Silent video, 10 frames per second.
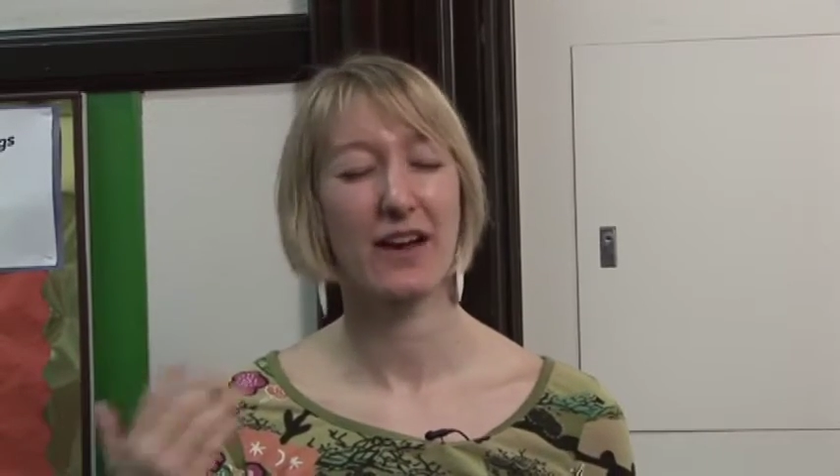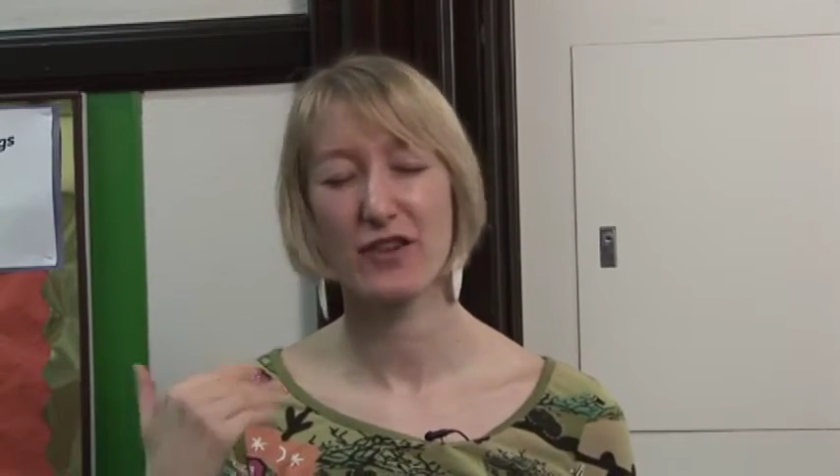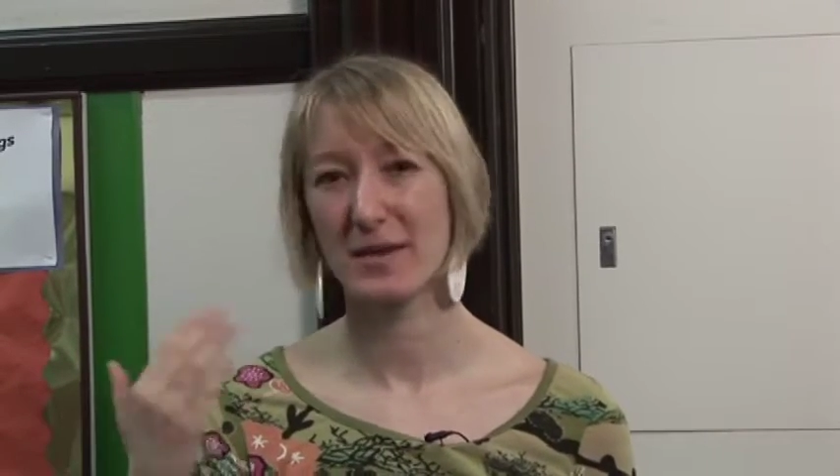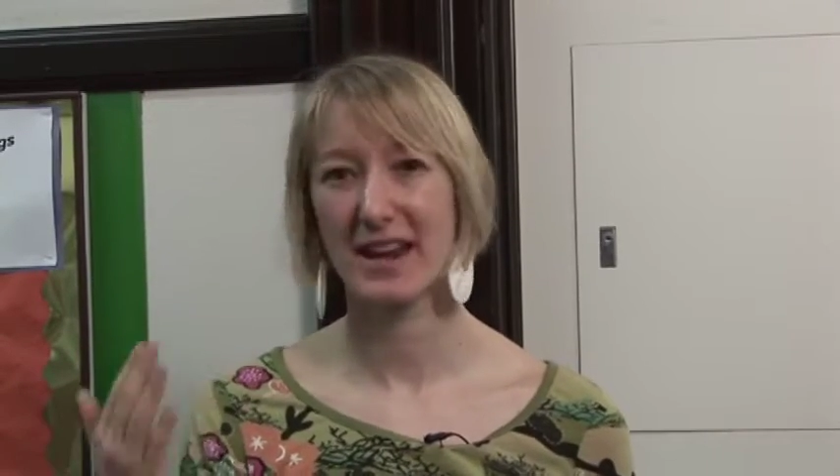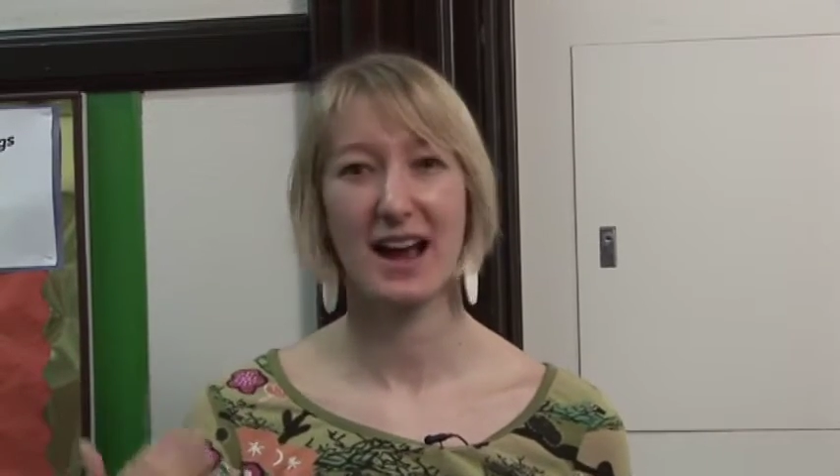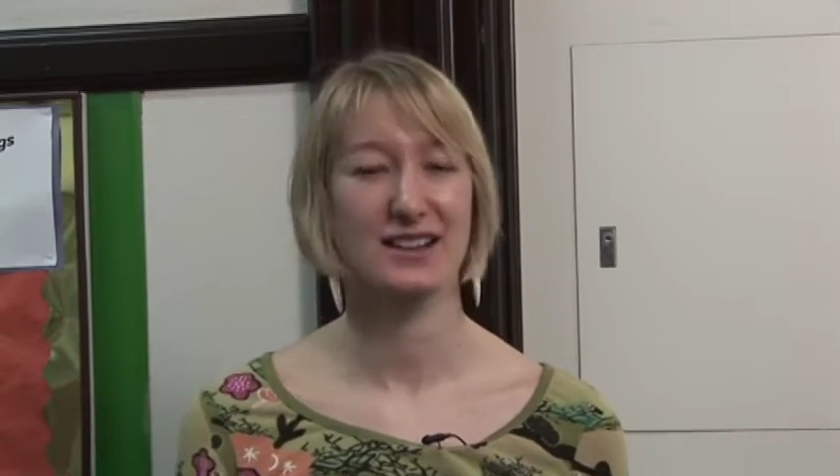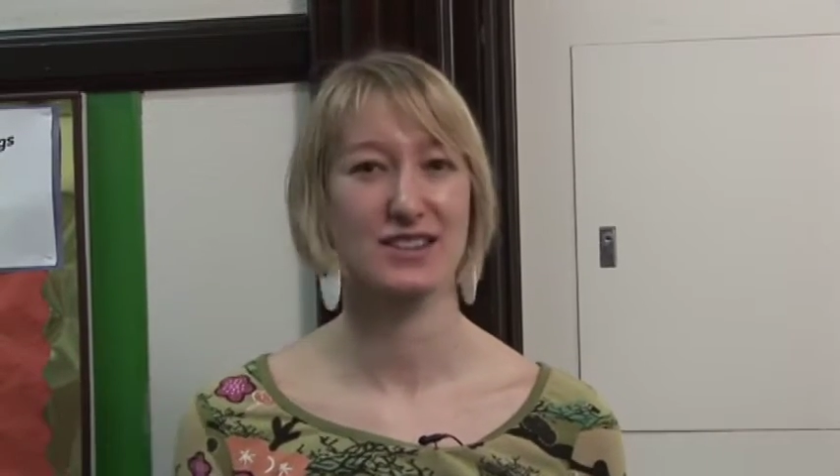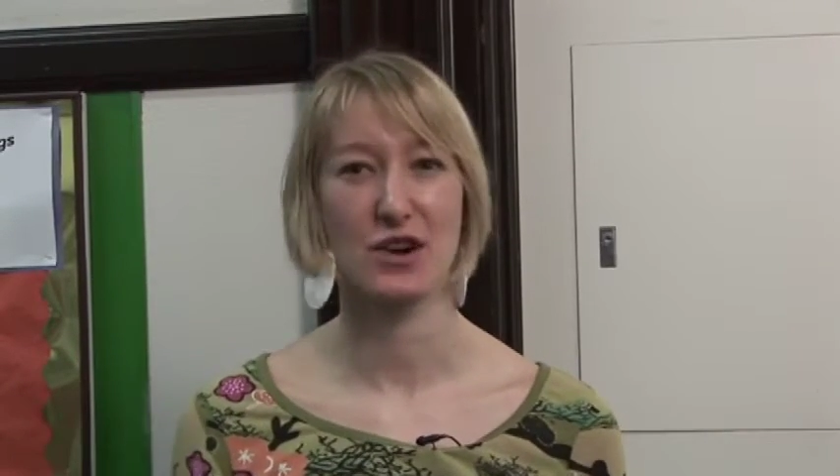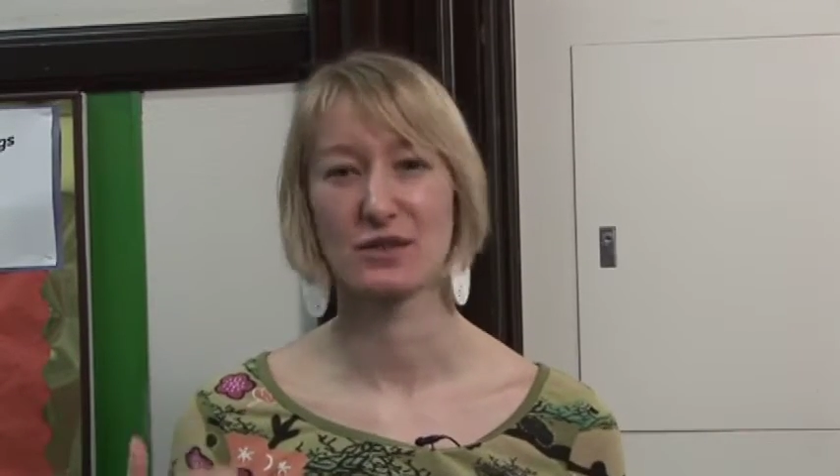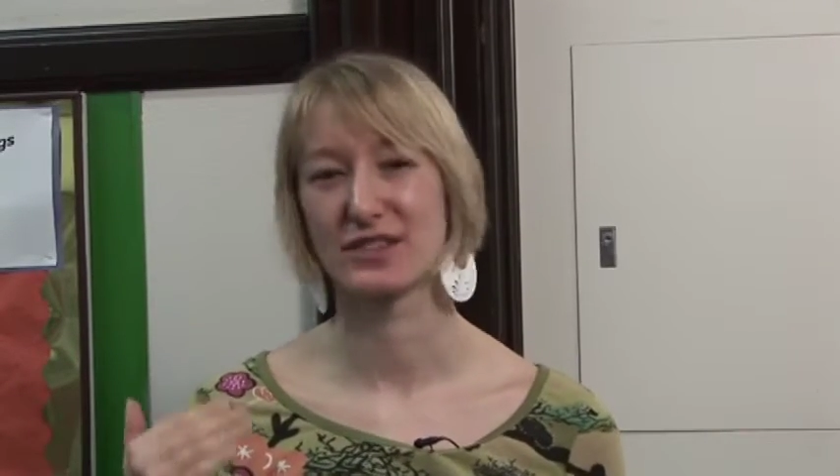everybody has
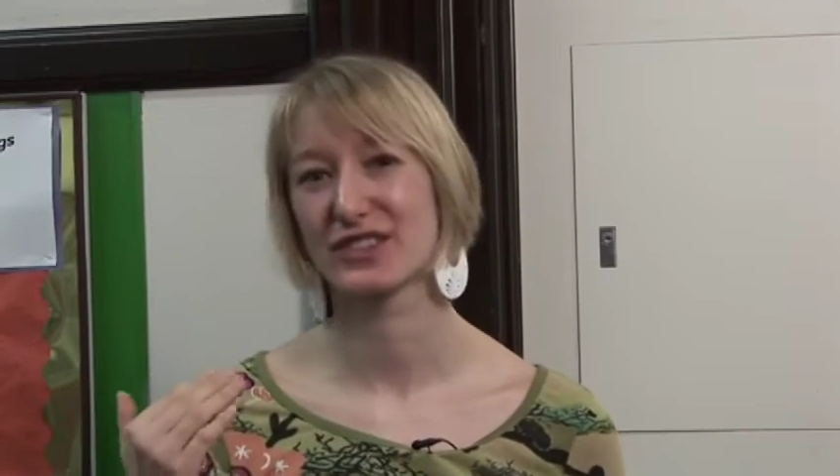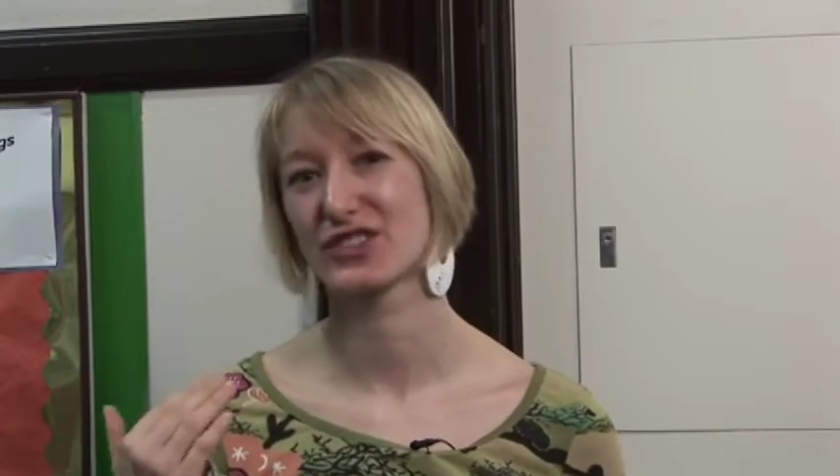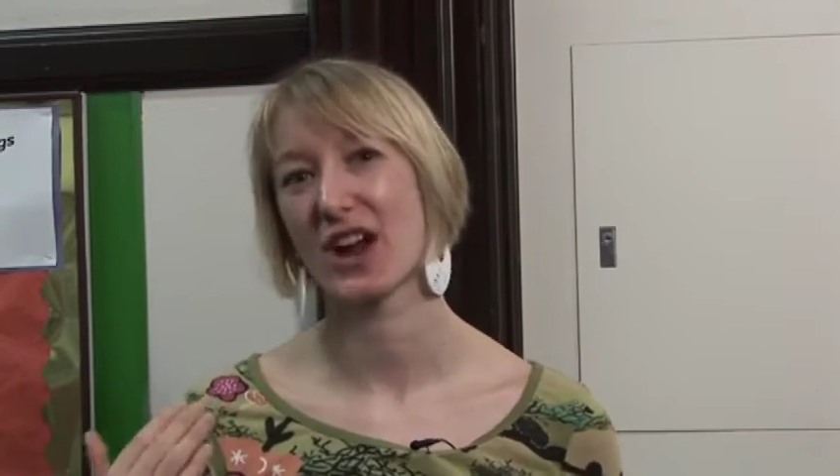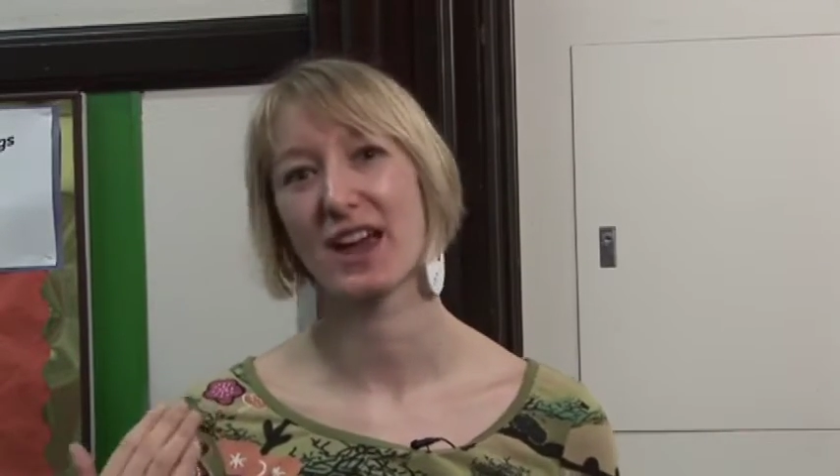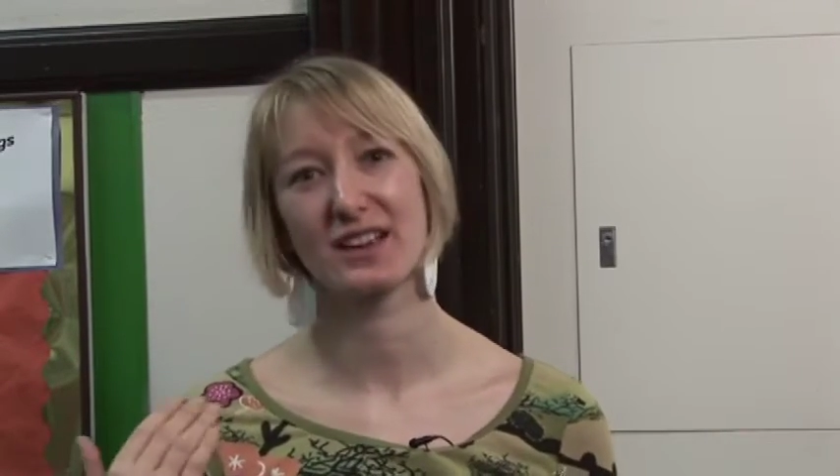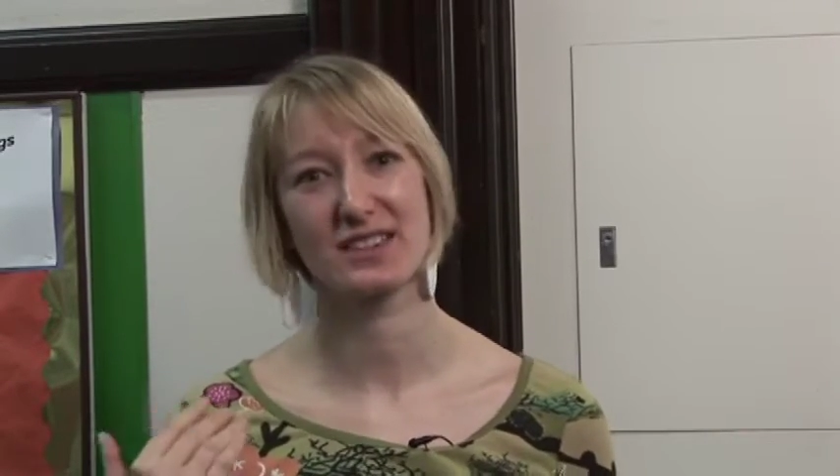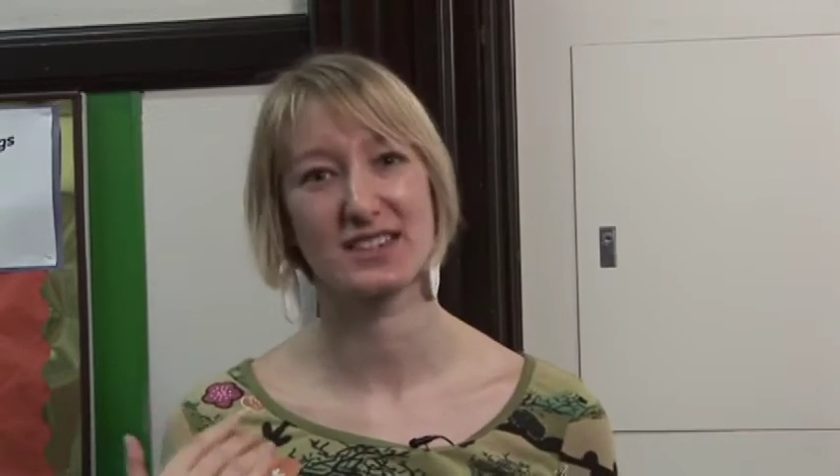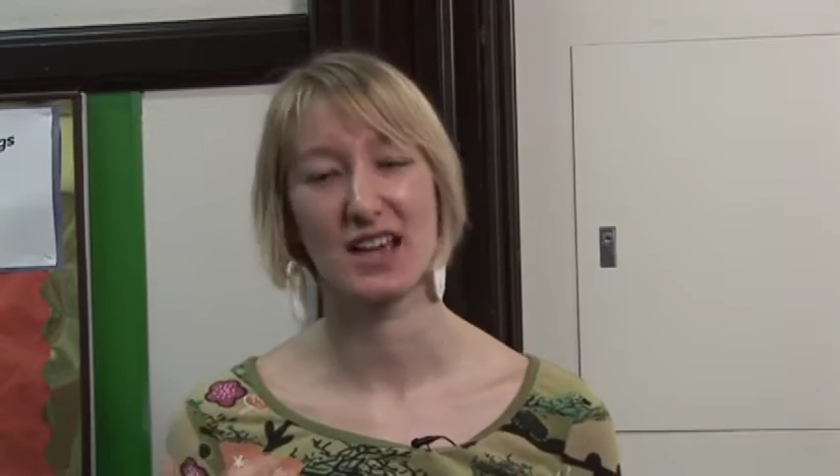their own strengths